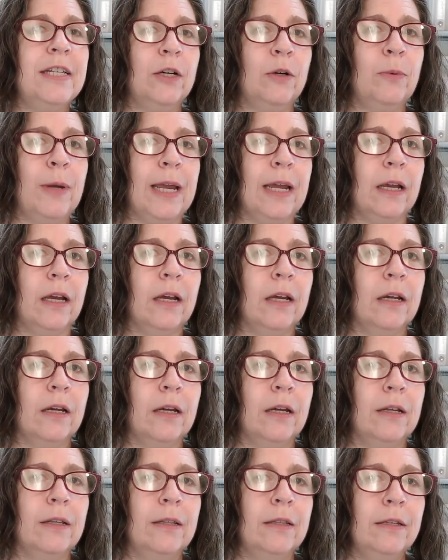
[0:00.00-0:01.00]
ideal week.
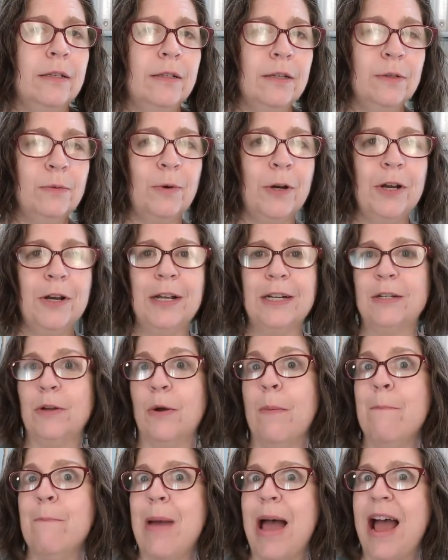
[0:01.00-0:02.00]
This is where you get
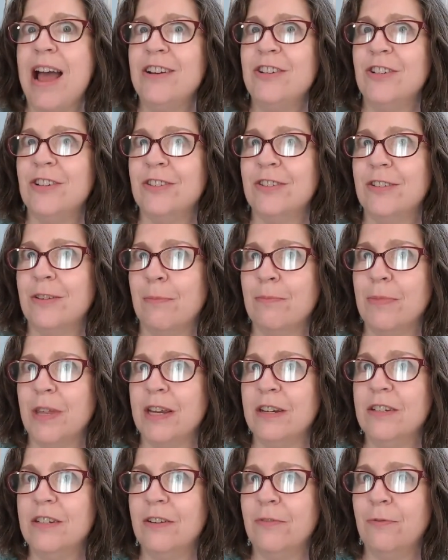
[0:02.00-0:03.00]
to imagine
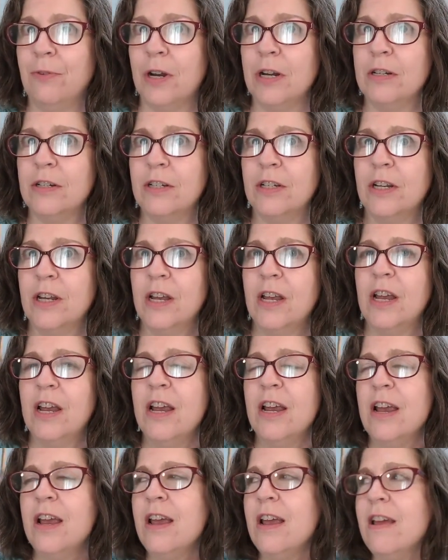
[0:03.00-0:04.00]
something different.
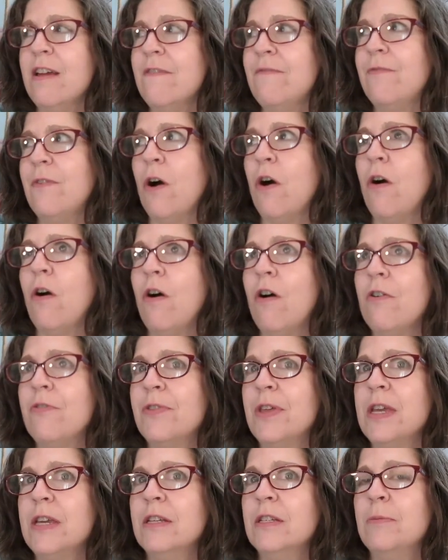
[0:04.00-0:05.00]
If
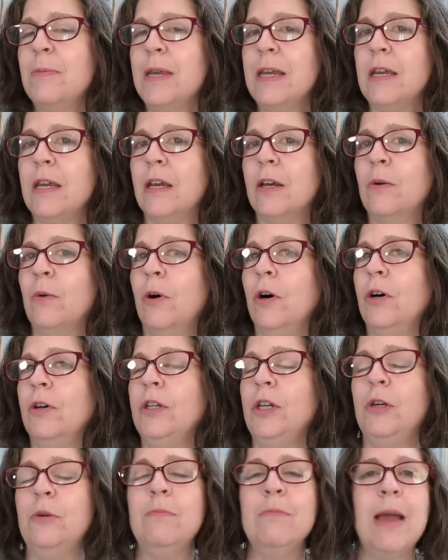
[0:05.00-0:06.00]
all things being
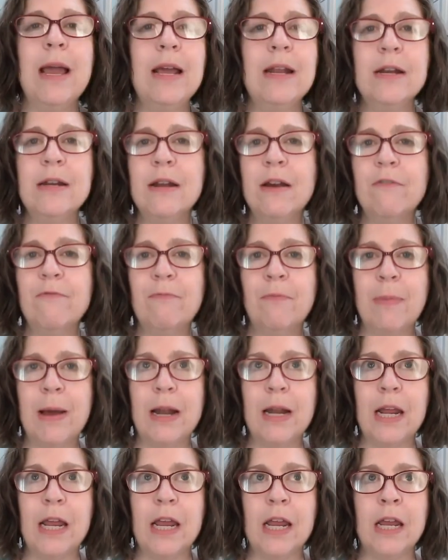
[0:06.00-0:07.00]
equal, you made enough
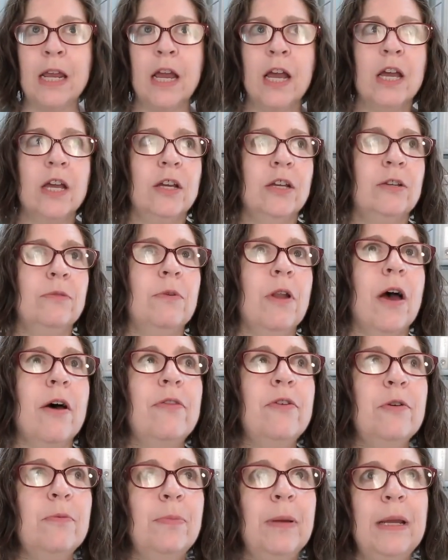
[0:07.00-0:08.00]
money,
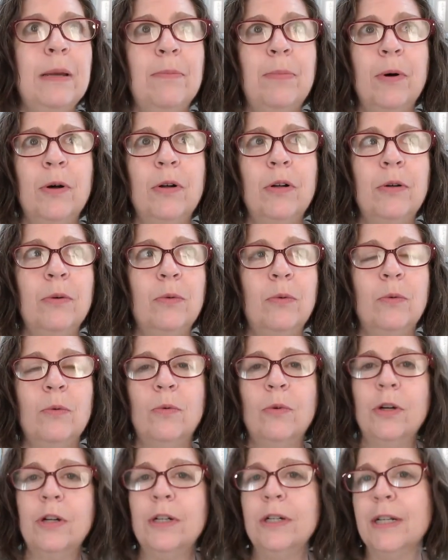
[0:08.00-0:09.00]
other people
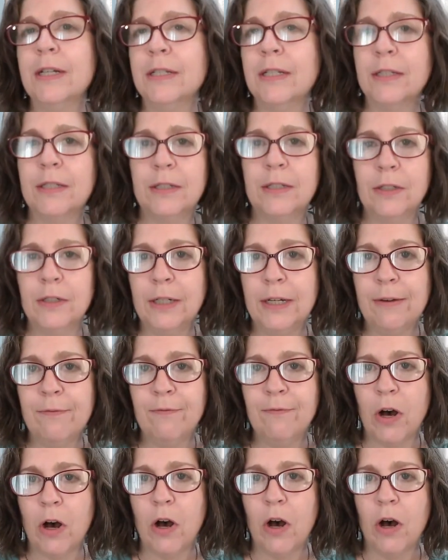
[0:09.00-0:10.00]
weren't necessarily
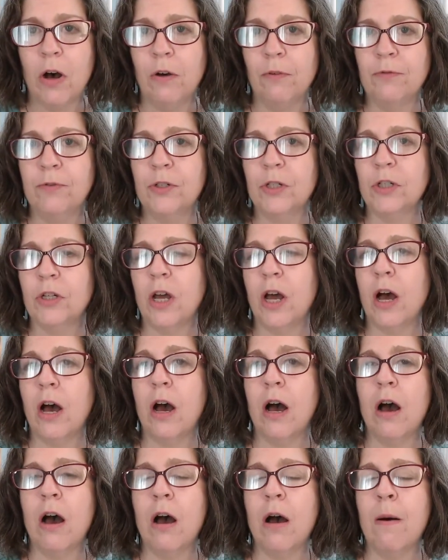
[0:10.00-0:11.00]
involved,
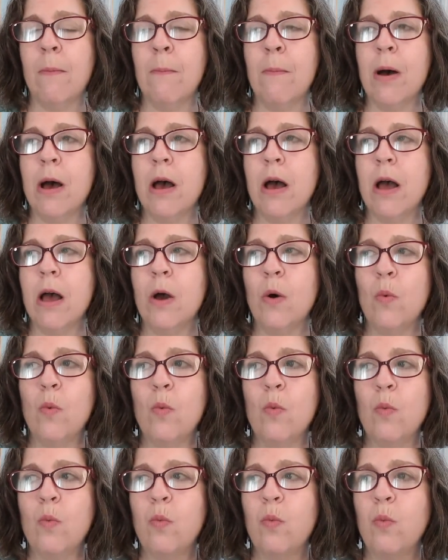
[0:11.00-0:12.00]

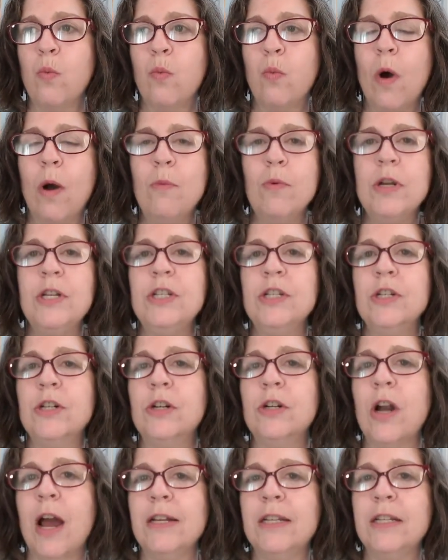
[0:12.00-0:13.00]
what would
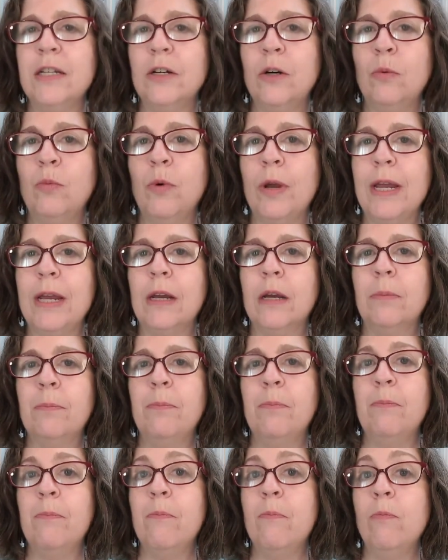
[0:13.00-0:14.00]
your ideal week
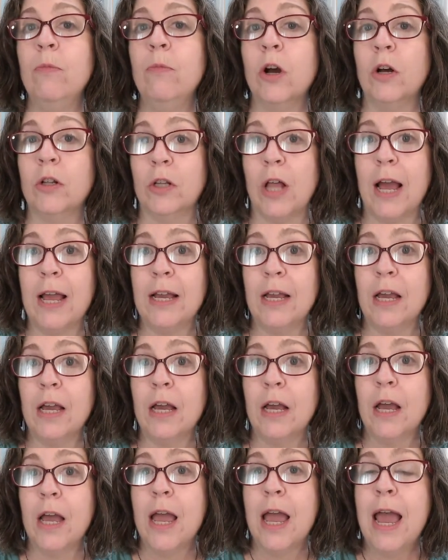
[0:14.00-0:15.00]
look
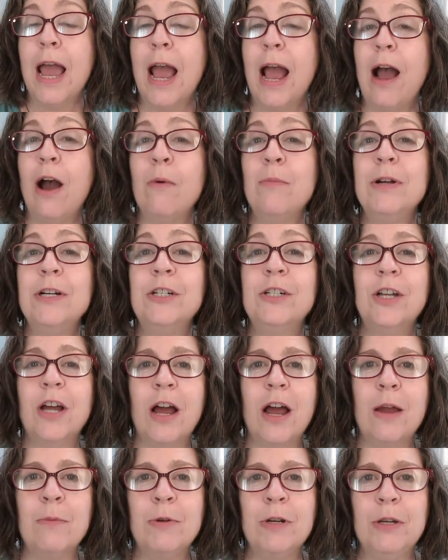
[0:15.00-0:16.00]
like? How much
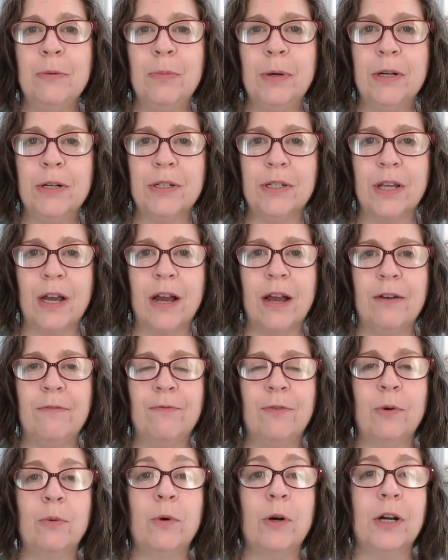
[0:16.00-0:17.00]
time would you put
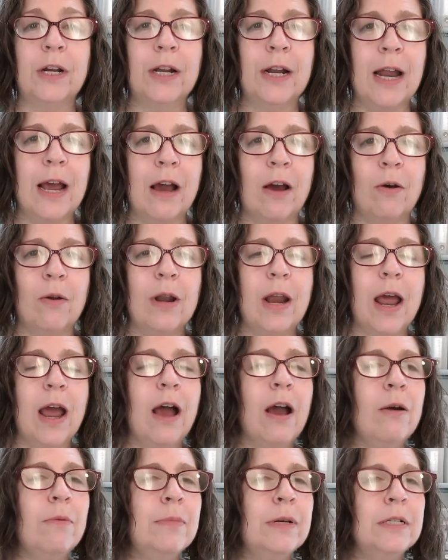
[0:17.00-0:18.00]
aside for working out?
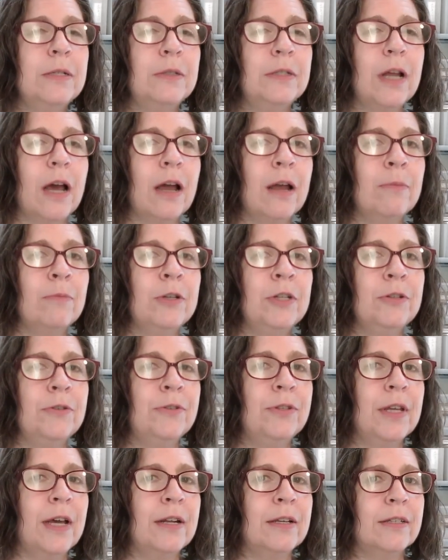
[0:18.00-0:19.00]
How much time would
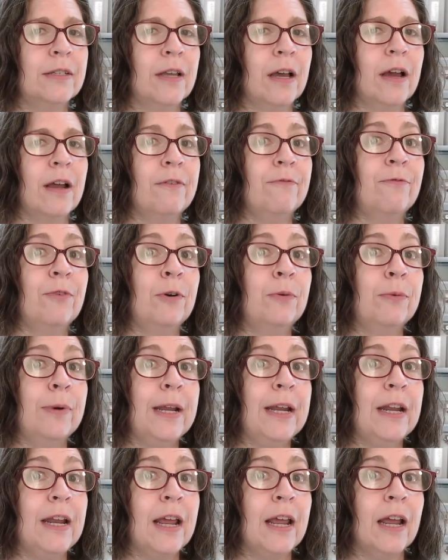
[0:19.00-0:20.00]
you set aside for
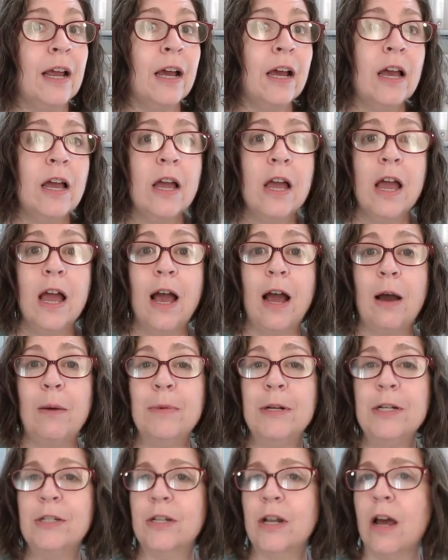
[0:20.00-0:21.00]
reading?
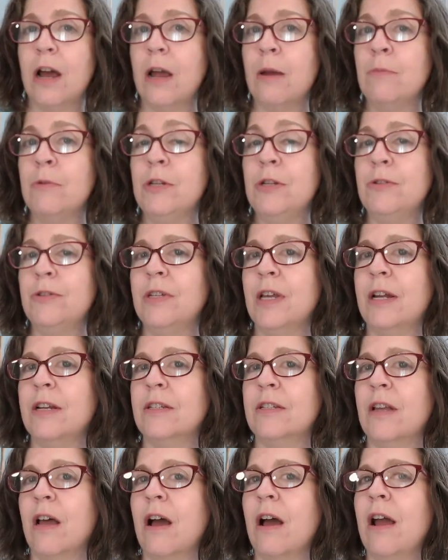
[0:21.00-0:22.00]
How much time would you
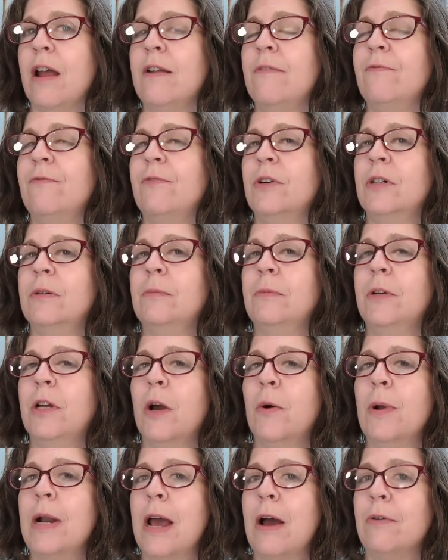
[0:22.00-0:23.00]
set aside for
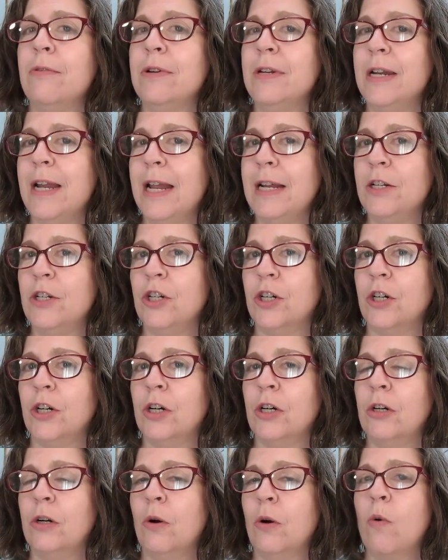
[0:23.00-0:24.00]
going out in
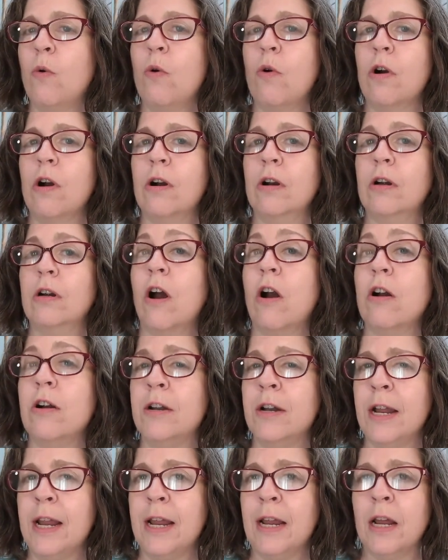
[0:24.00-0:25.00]
nature or
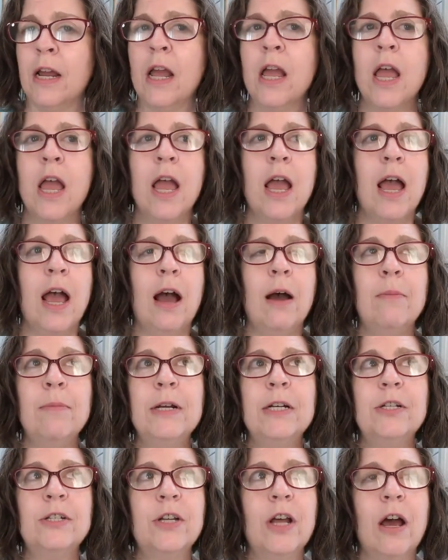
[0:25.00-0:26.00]
gardening? How
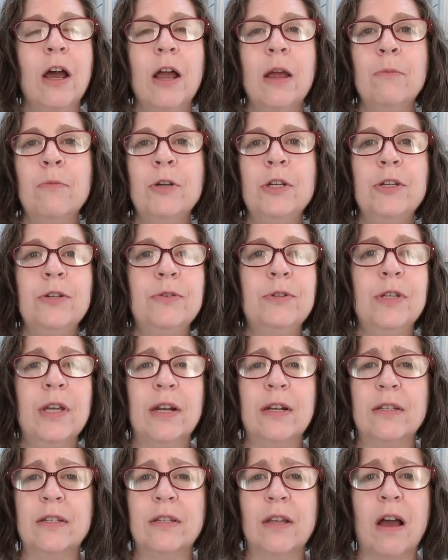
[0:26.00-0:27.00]
much time would you
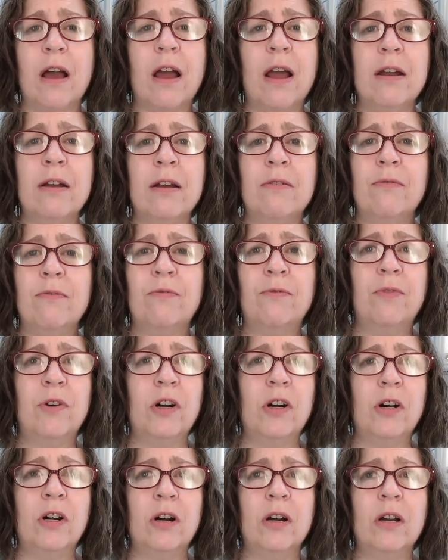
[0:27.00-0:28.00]
set aside
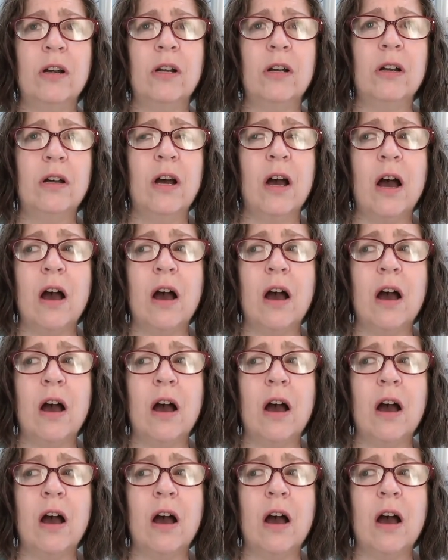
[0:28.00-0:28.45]
for